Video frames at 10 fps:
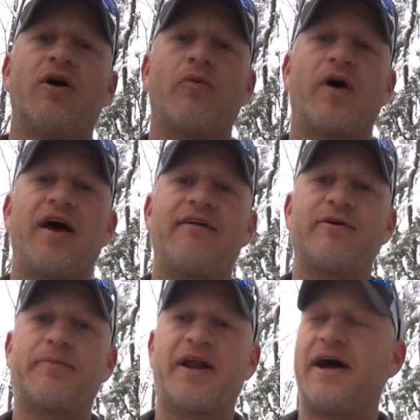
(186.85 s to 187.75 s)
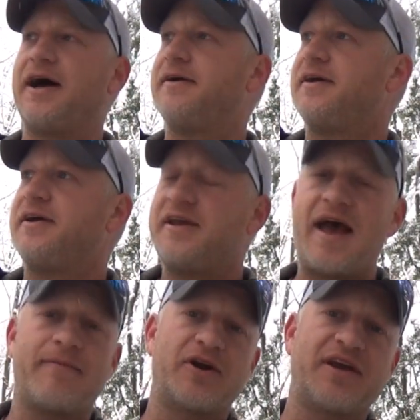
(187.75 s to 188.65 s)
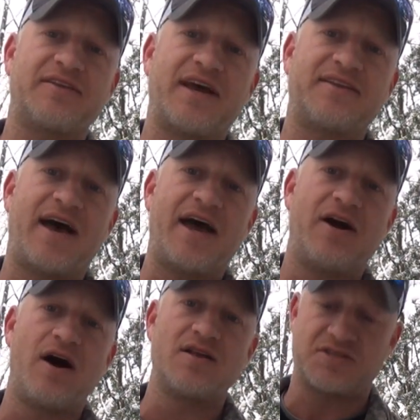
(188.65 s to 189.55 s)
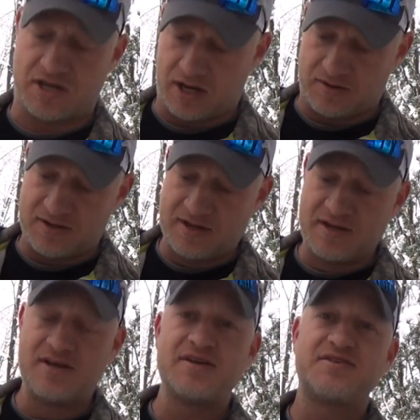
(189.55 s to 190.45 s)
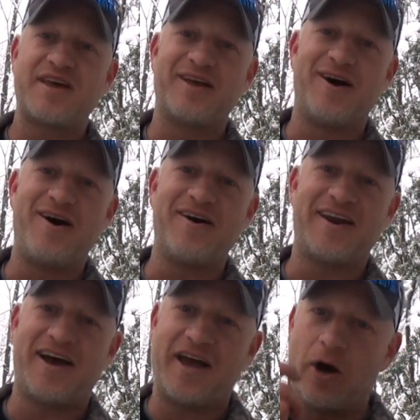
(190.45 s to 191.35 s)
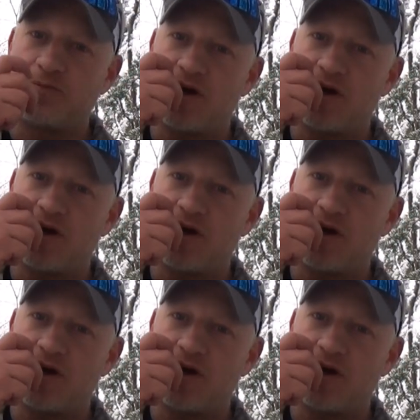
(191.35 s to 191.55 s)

whatever. But yeah, I'm going to get that tied on. So stay along, and I hope